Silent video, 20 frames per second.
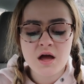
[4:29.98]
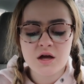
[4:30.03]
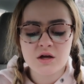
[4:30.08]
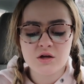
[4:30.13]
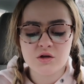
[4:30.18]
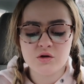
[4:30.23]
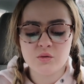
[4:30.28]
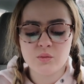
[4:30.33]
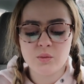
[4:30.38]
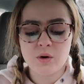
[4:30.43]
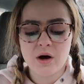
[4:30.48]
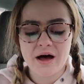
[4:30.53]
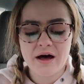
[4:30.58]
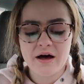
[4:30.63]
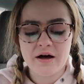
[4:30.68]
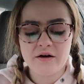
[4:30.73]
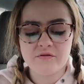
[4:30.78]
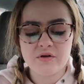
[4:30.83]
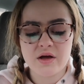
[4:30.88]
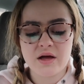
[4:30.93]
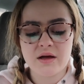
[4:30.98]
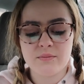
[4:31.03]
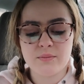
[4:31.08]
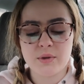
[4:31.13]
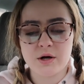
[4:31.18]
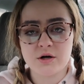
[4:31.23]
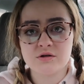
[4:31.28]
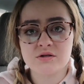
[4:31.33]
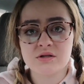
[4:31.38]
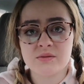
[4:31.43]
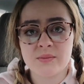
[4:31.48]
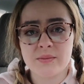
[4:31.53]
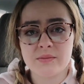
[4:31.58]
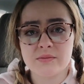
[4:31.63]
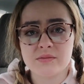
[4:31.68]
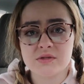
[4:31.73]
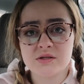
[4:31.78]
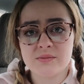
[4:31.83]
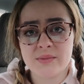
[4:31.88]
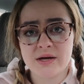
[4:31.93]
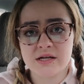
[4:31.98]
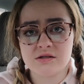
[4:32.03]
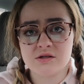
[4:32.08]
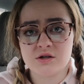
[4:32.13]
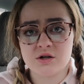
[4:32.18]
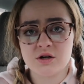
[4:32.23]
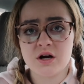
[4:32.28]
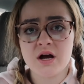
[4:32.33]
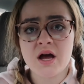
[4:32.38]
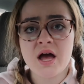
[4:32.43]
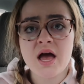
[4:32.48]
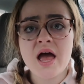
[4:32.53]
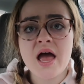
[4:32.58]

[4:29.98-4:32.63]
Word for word: you will have a better semester.